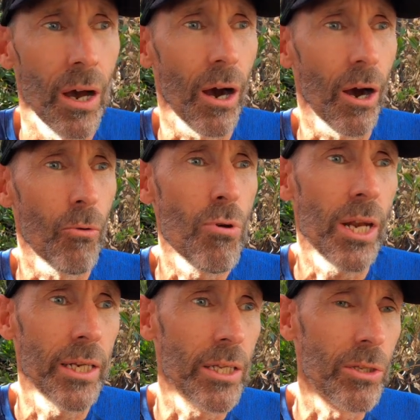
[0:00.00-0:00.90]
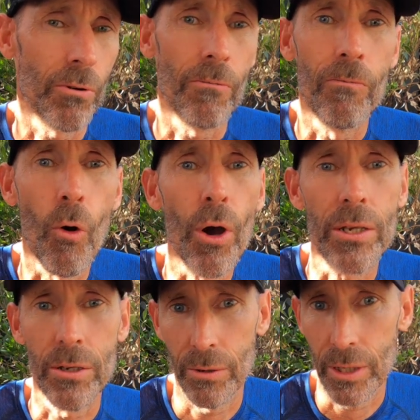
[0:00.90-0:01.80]
I really need to
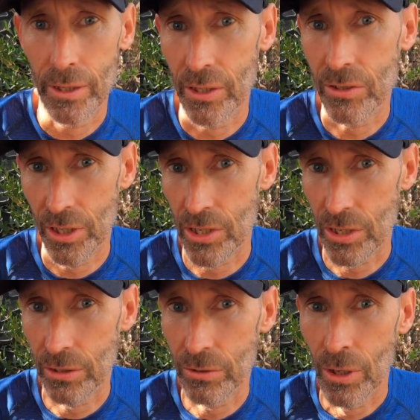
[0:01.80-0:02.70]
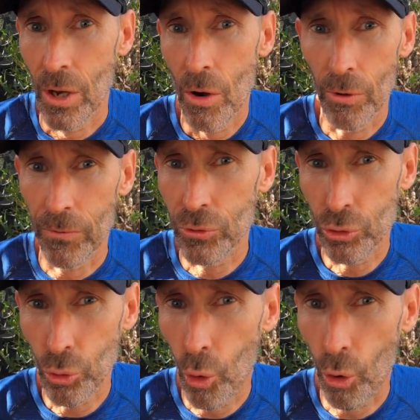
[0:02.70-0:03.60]
avoid doing these sessions with
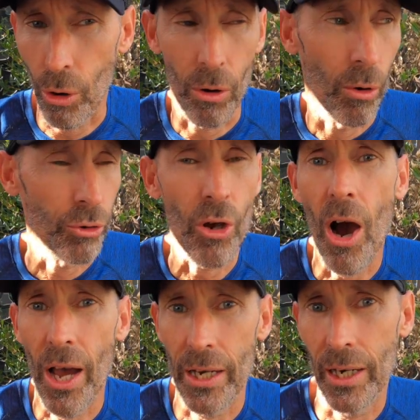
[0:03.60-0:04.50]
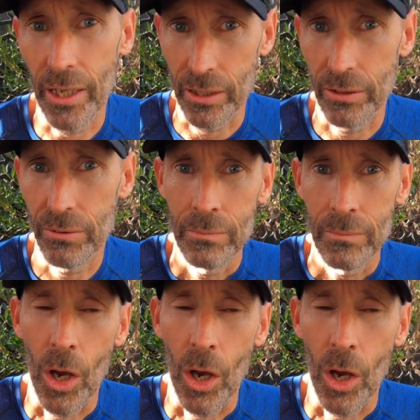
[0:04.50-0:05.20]
sore or tired legs.